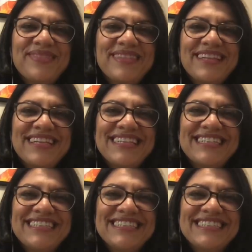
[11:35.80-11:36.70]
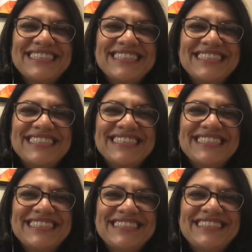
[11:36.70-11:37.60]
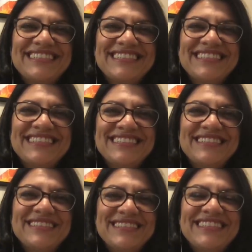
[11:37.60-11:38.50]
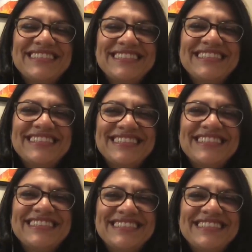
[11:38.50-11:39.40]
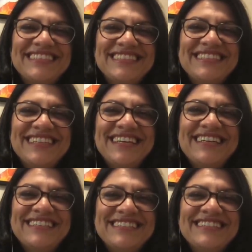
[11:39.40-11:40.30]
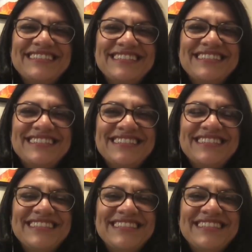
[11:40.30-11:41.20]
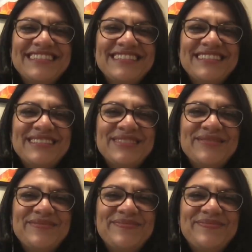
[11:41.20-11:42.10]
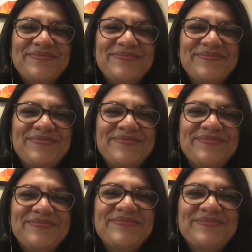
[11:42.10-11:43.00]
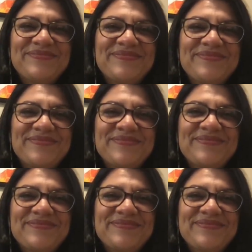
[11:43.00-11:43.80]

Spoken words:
No words are spoken by the person on screen.